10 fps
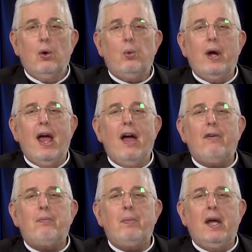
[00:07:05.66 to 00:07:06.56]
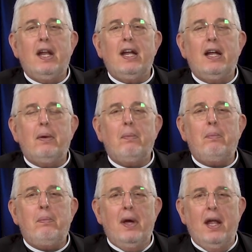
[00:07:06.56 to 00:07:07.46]
We have many,
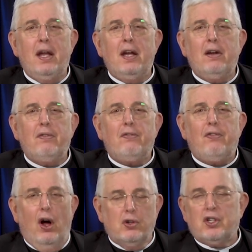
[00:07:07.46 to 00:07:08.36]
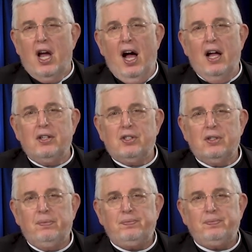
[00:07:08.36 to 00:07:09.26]
many false gods.
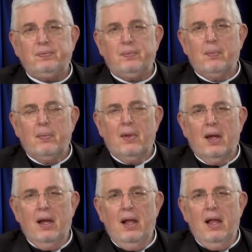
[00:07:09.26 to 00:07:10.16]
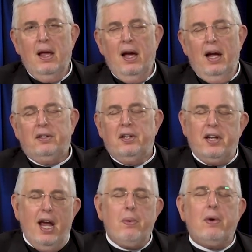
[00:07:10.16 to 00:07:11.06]
And
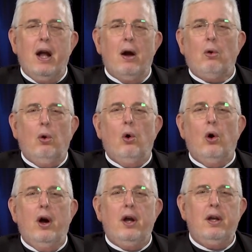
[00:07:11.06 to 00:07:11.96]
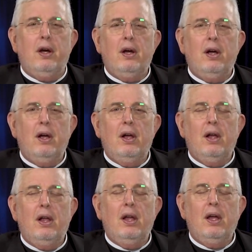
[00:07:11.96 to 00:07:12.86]
today, when our Lord
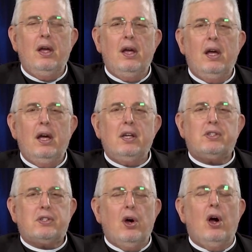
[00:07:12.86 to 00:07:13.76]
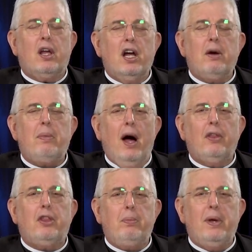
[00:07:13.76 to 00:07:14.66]
is talking
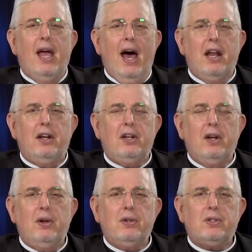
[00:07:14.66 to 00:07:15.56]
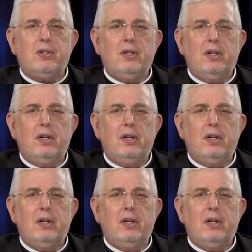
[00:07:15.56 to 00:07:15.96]
about the Beatitudes,